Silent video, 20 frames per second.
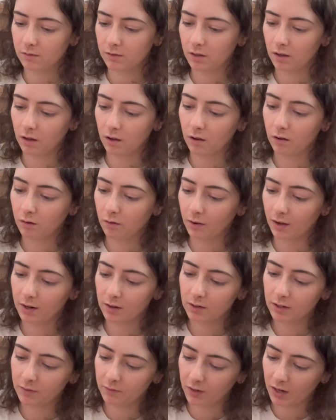Oh, I
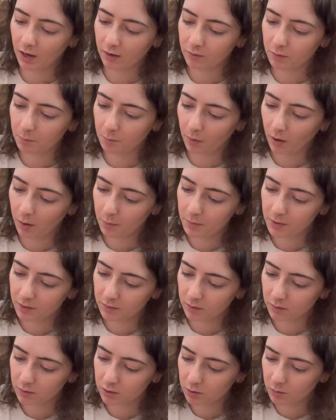don't even have a bobbin.
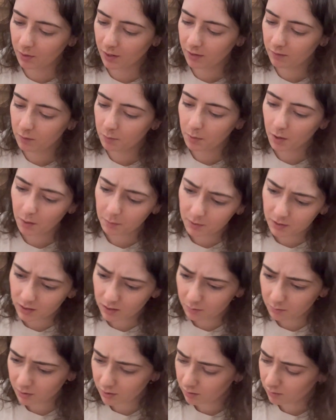Do I have a bobbin of the
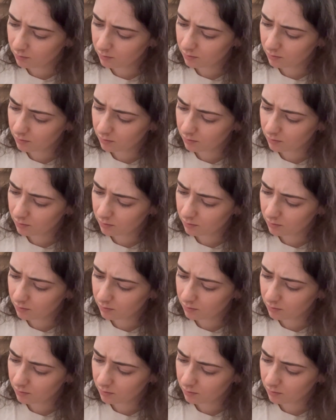blue?